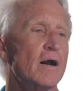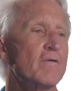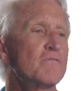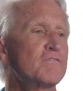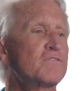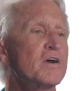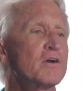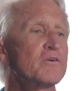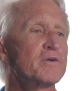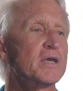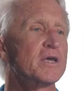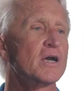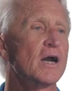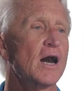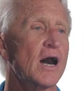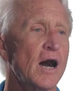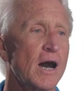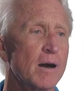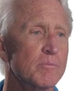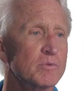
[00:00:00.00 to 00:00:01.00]
a very
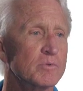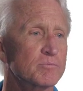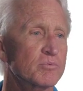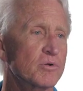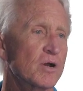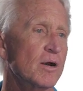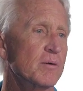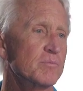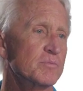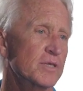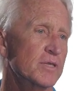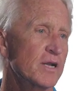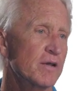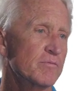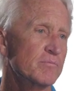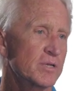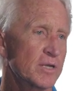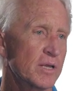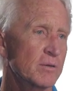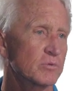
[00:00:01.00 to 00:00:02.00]
common problem that
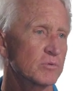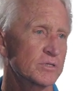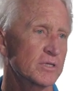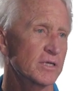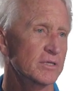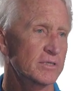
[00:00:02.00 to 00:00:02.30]
I've been able to